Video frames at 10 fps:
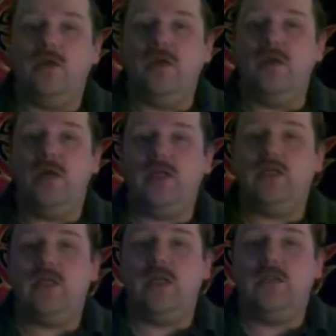The United
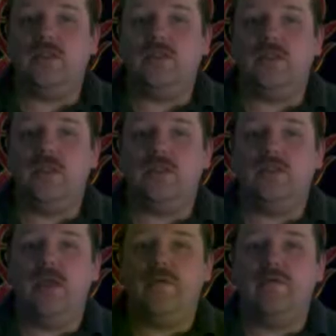States says
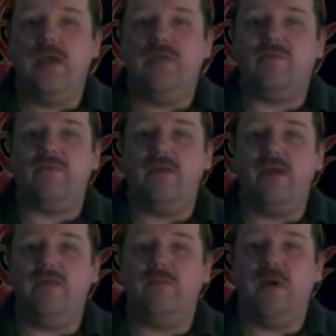that we have a
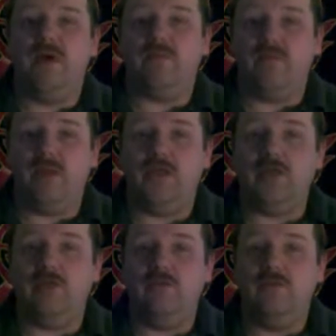freedom of
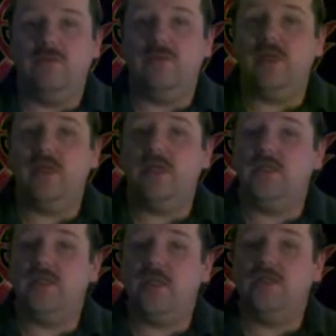religion, but that
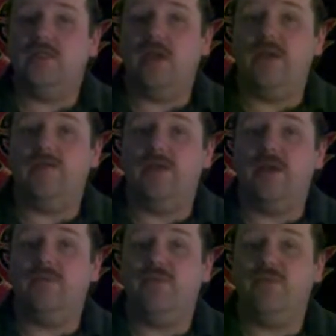is also a
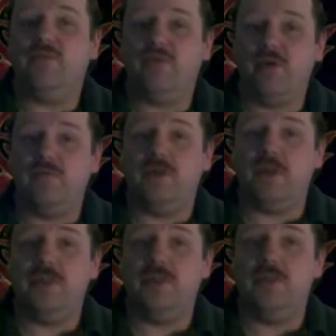freedom from
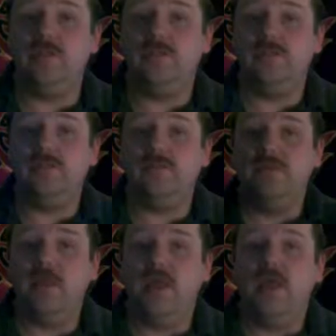religion.
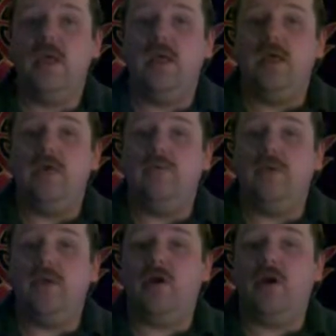
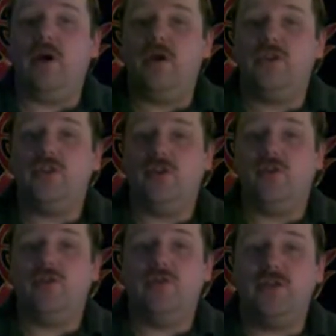There are
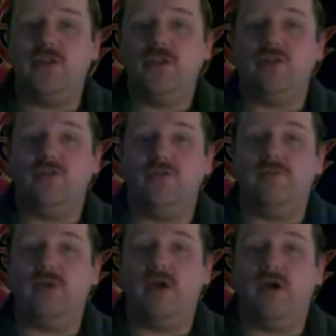certain Christian
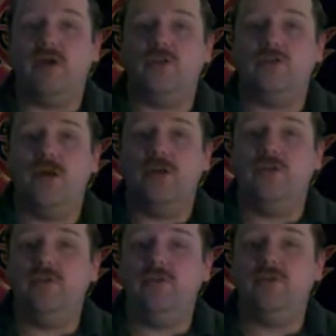groups that are trying
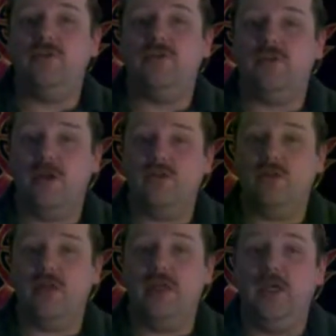to
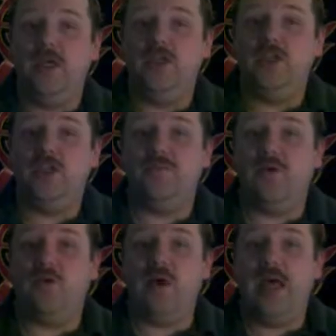slowly chip
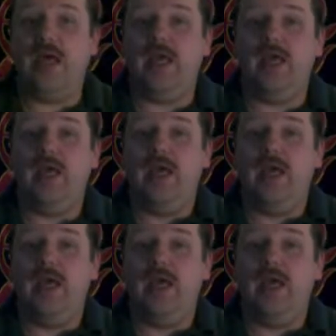away